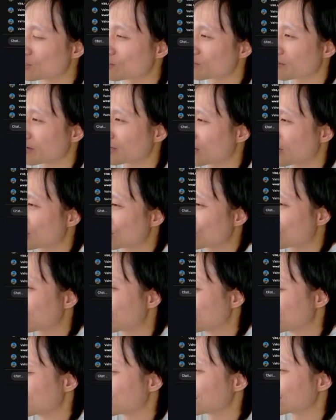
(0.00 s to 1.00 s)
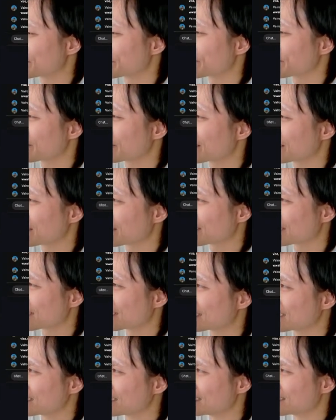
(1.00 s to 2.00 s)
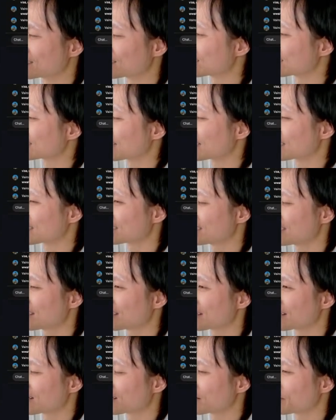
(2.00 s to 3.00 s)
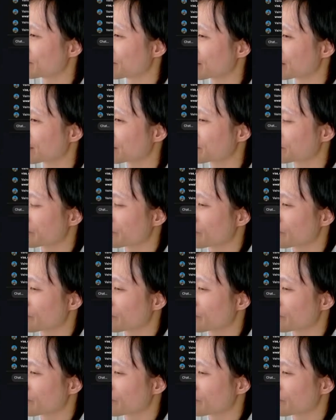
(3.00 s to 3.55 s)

my consciousness, and it just like sit there. And I'm like,